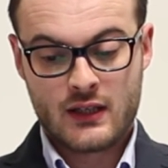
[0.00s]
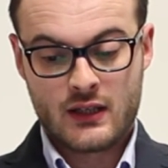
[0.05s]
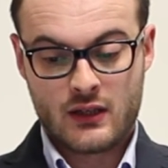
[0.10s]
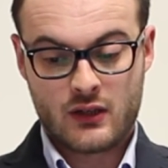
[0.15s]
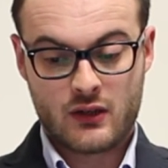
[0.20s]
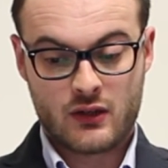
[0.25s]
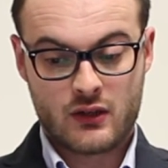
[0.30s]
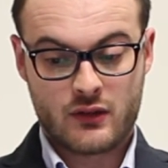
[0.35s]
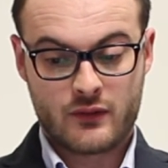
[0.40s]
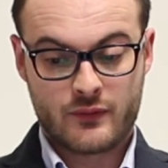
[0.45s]

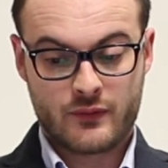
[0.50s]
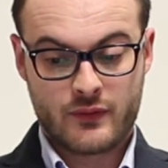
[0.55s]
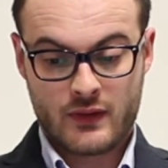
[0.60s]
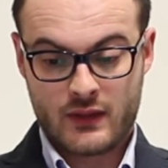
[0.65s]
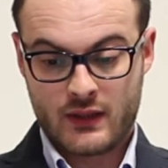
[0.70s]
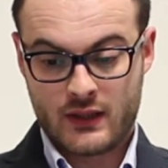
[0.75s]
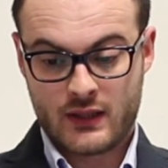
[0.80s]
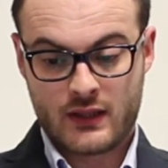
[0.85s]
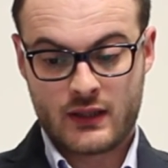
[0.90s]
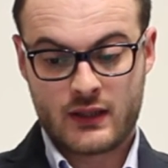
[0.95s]
of
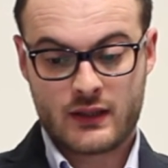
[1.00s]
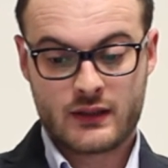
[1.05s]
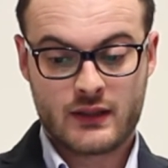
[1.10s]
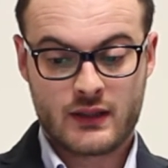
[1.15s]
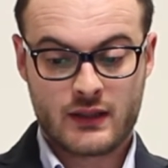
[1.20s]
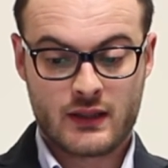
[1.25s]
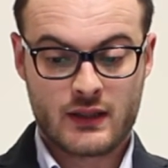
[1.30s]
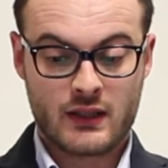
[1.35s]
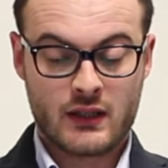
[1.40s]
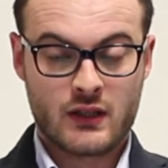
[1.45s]

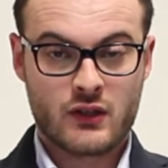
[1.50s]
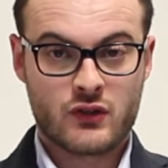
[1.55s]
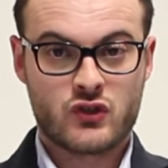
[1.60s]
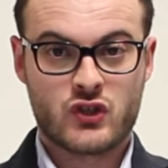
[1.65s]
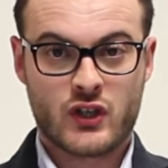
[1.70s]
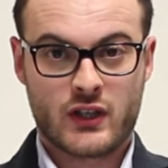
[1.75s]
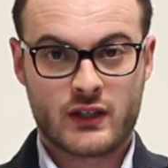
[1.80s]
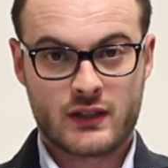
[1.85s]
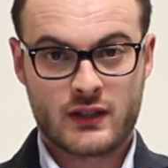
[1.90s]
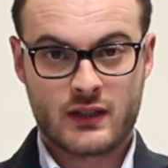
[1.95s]
the
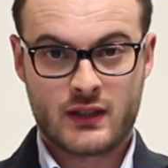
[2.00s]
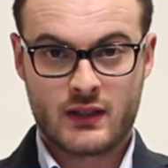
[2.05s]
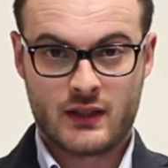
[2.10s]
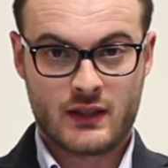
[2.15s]
jet